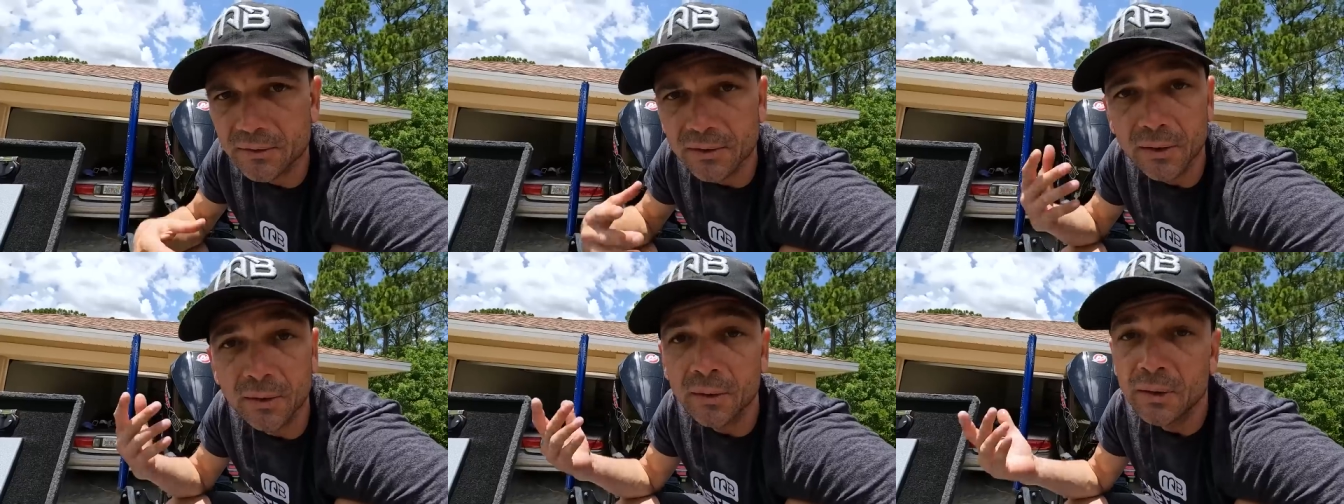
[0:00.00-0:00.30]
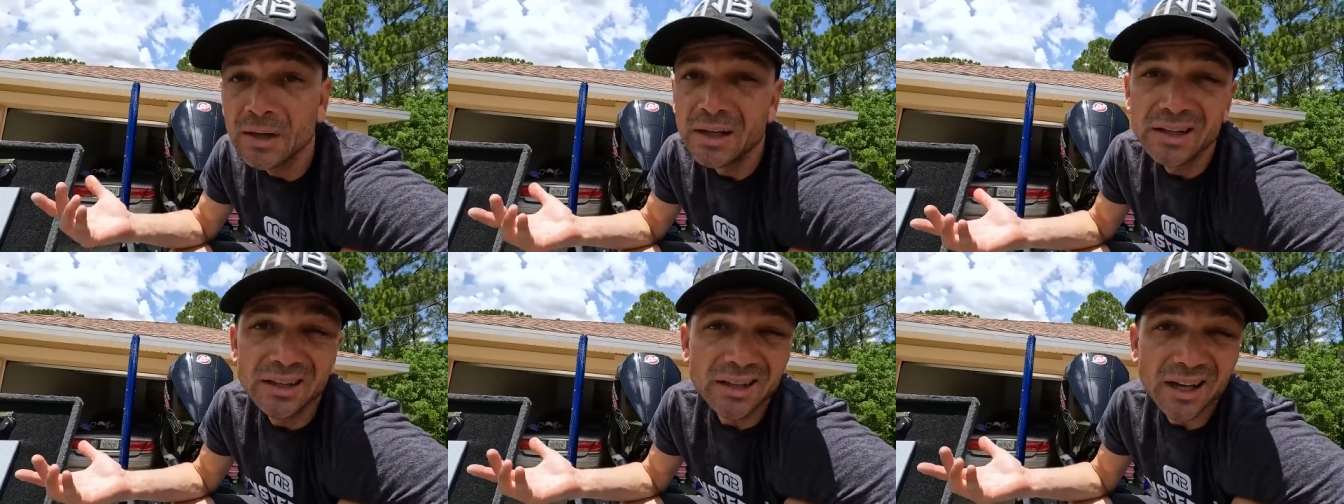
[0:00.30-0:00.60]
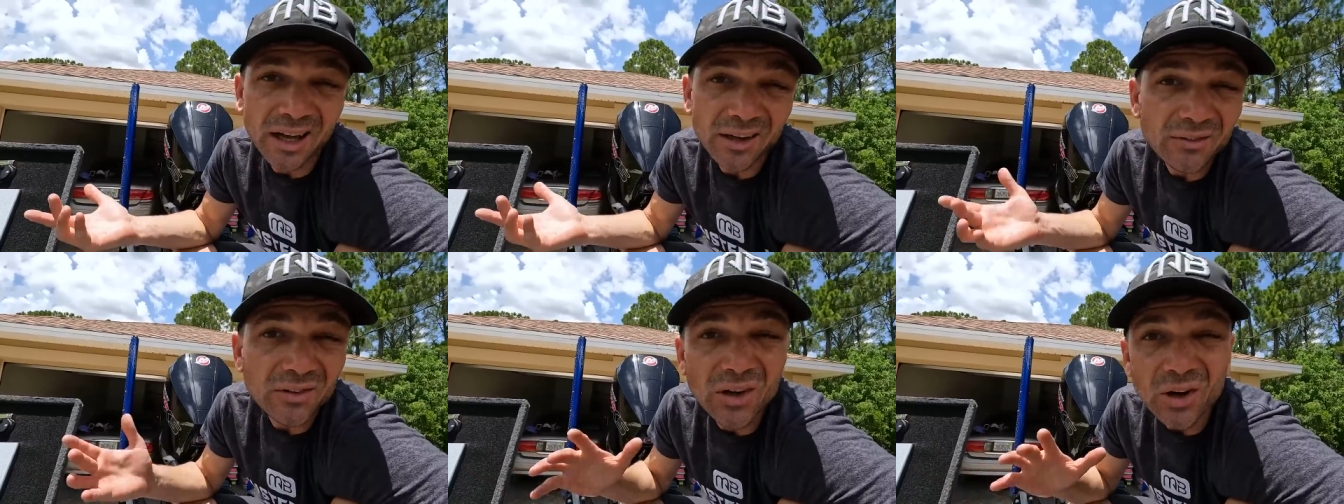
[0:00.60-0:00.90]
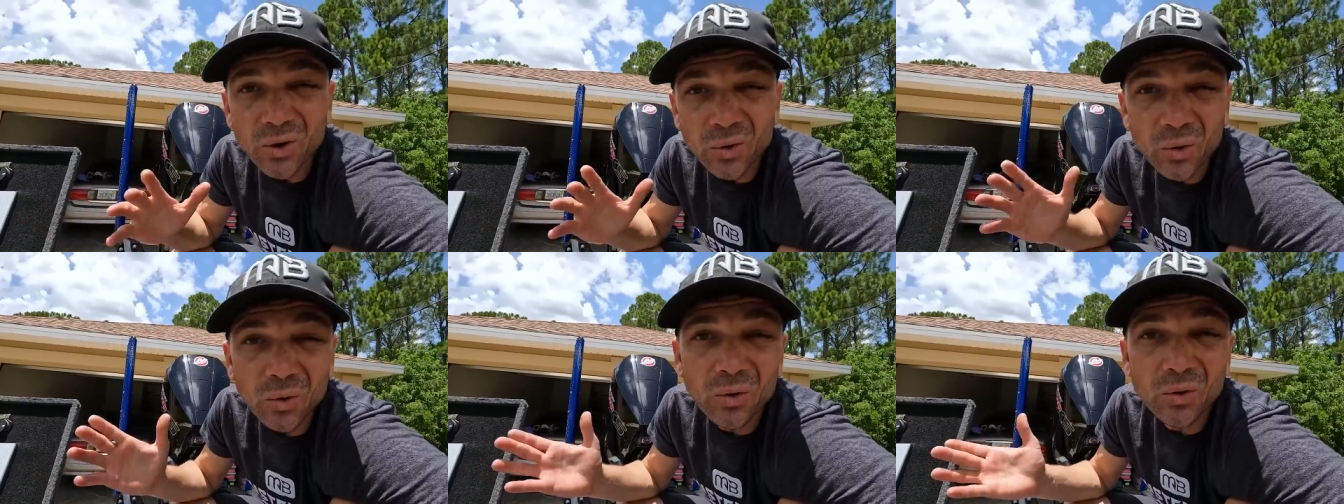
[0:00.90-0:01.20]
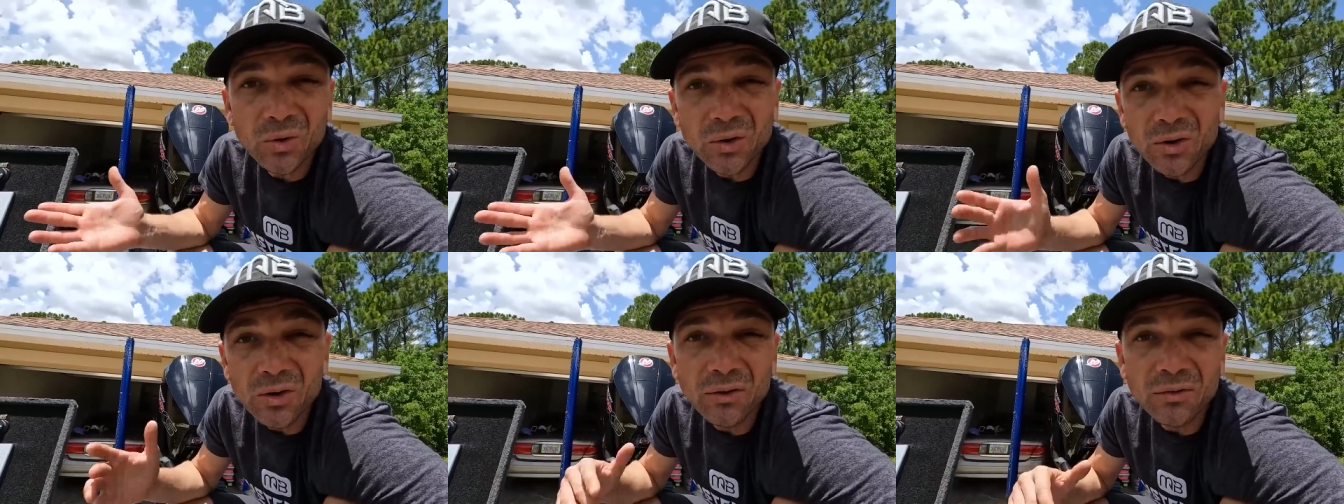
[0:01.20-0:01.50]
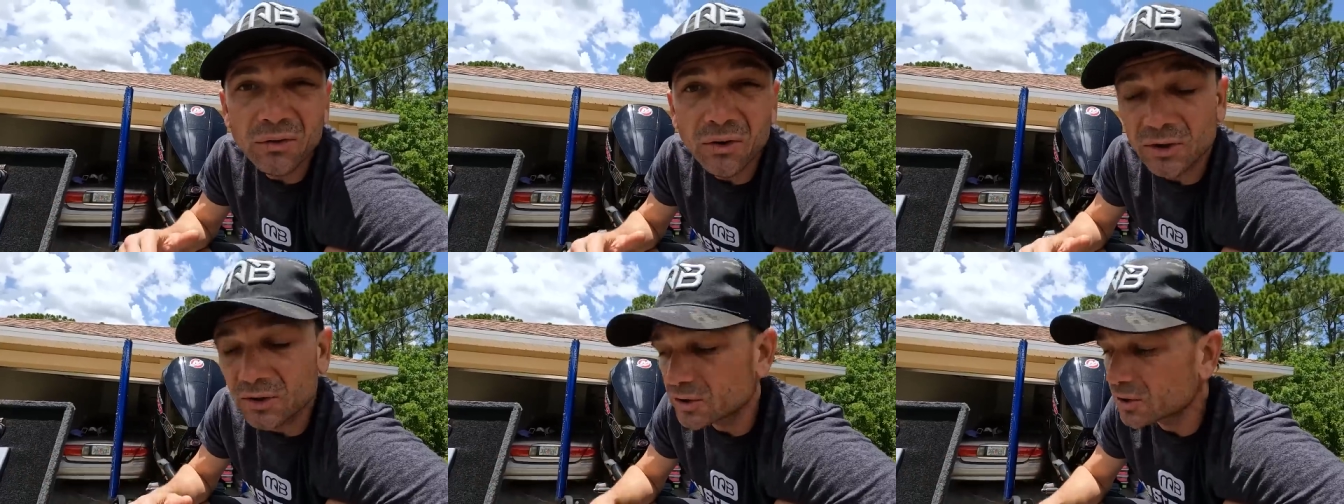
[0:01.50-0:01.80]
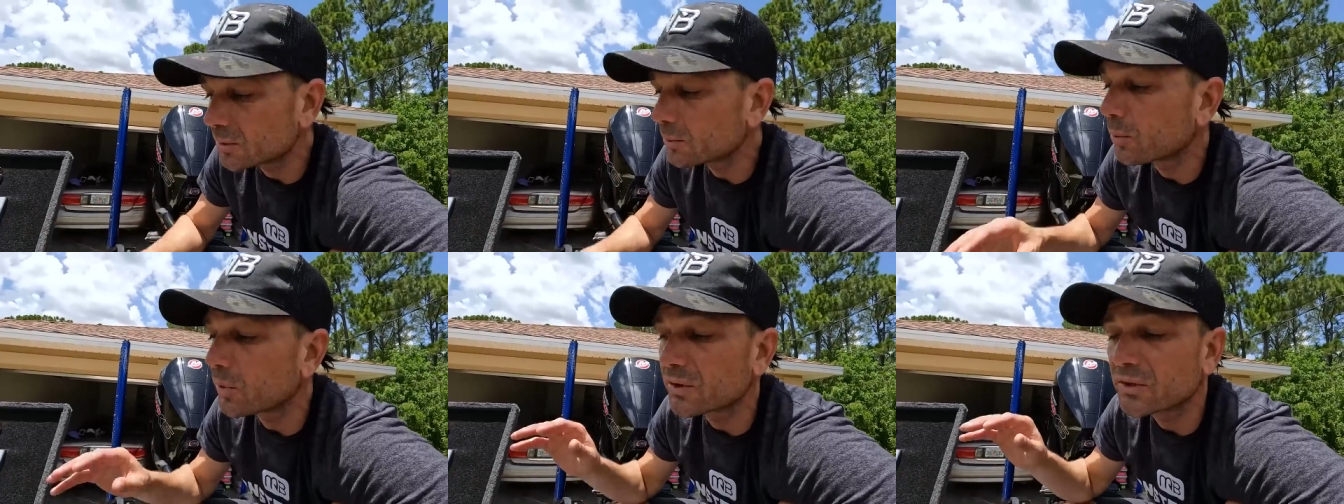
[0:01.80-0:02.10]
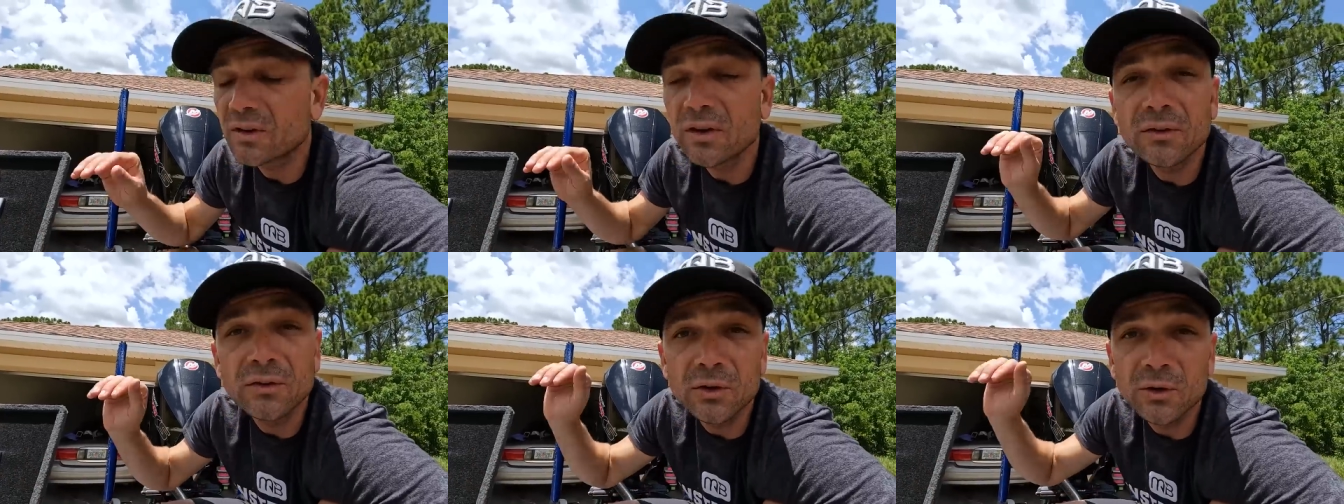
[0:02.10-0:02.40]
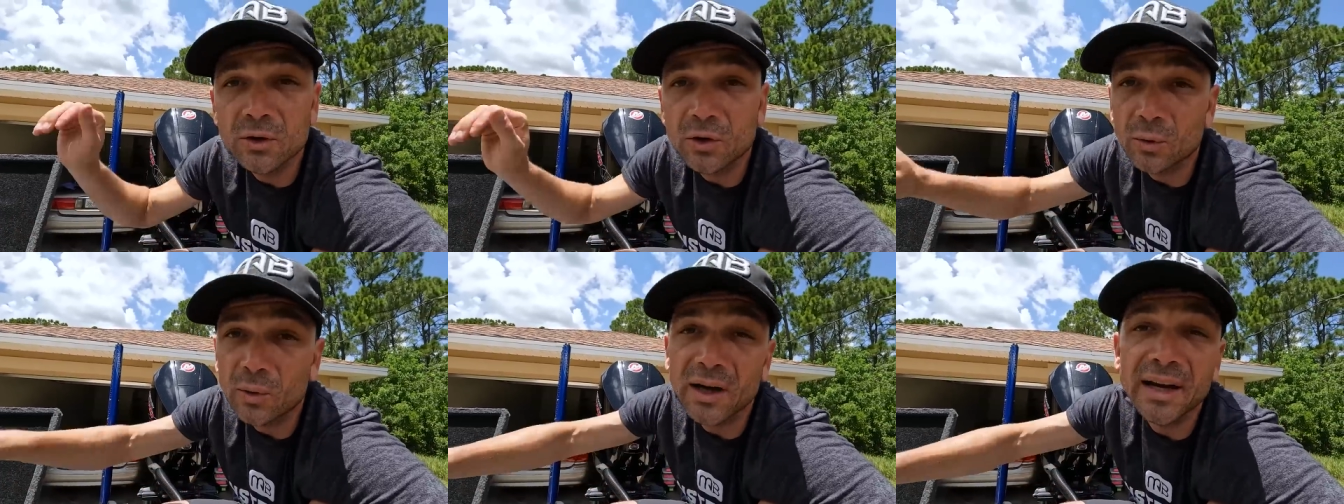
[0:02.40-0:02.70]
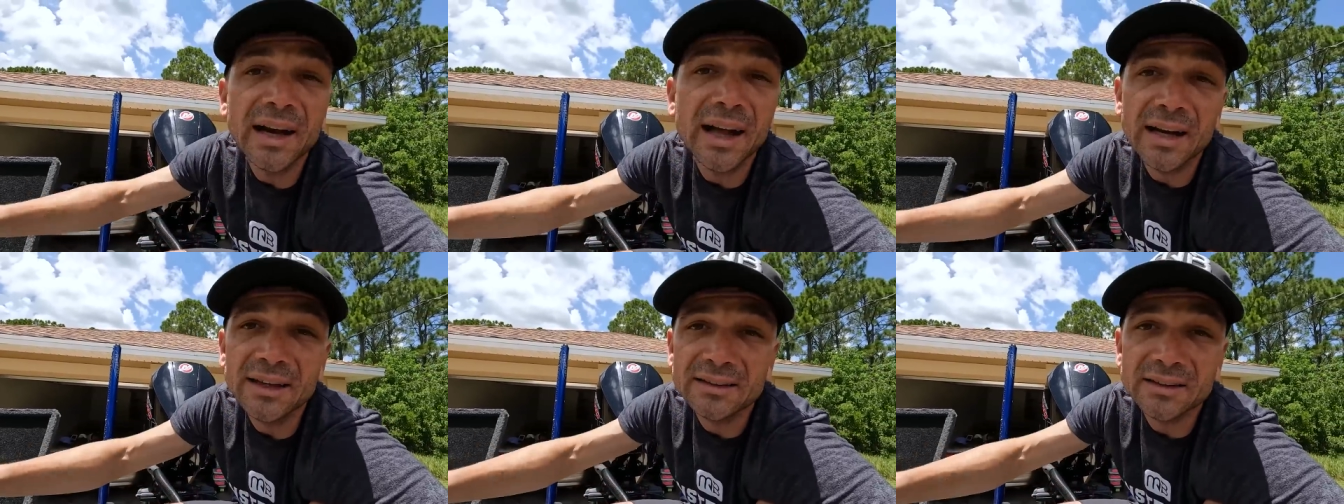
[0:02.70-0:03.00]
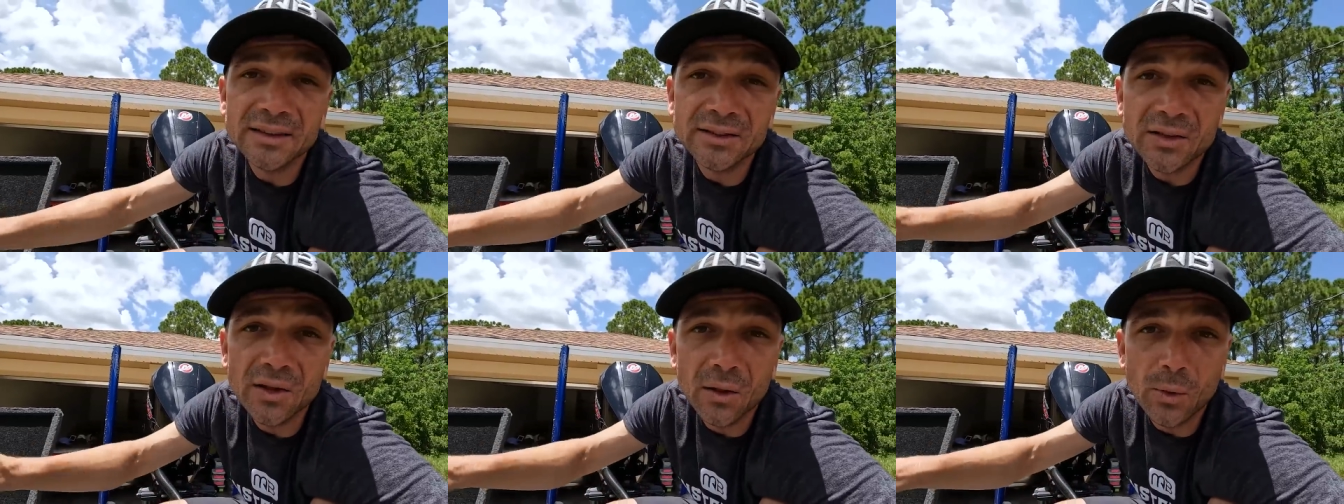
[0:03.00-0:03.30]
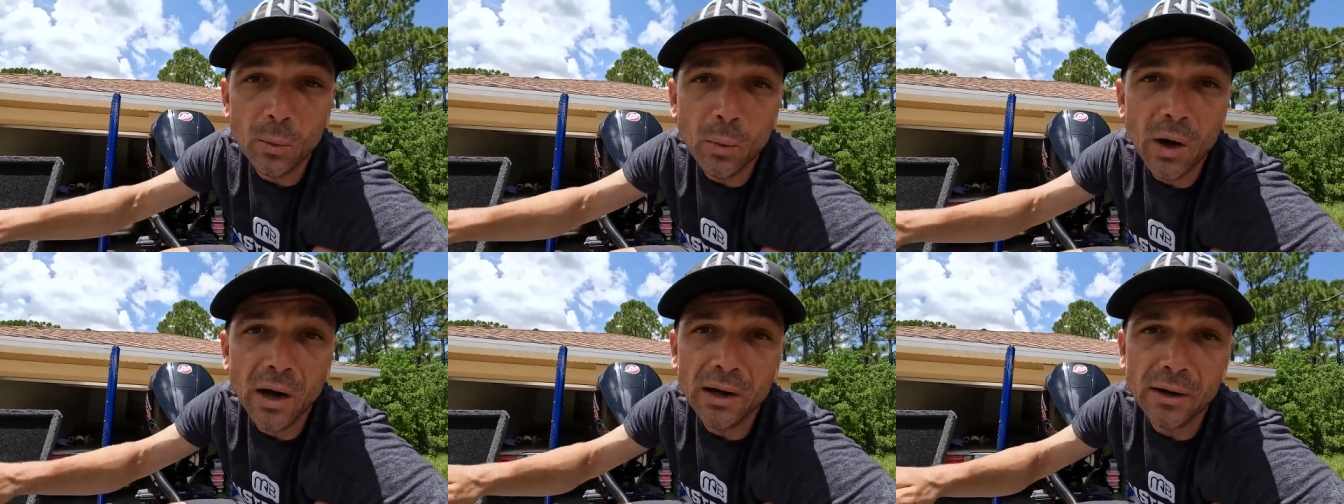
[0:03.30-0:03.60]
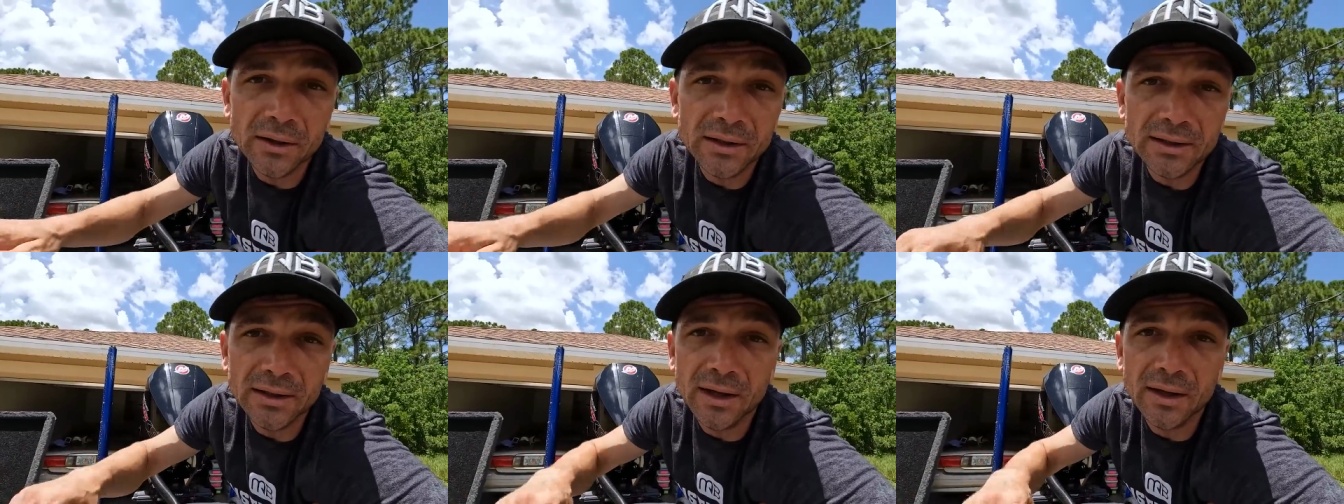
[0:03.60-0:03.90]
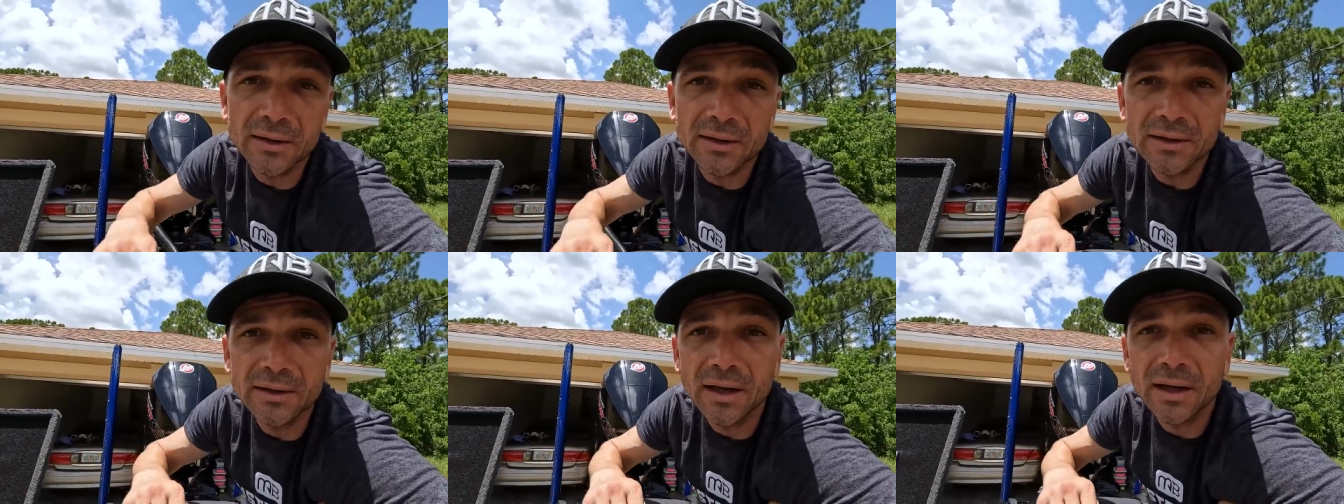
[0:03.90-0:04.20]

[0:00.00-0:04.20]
So kind of a cool little function, plus gives you great access to the wiring down in